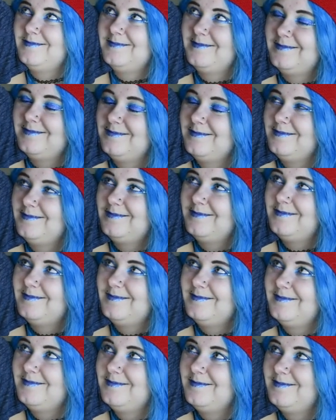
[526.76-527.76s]

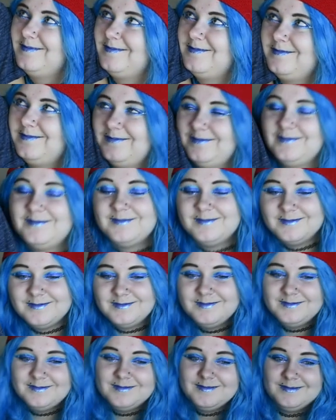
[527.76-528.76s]

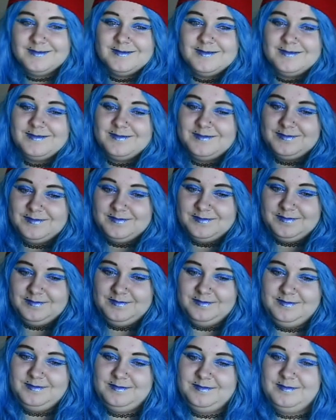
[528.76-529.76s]

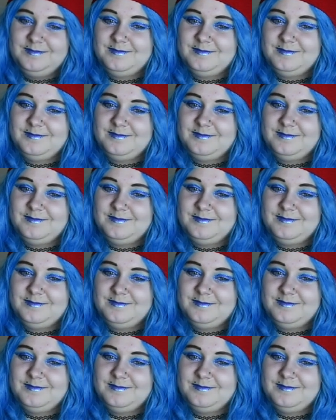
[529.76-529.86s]
This person isn't speaking.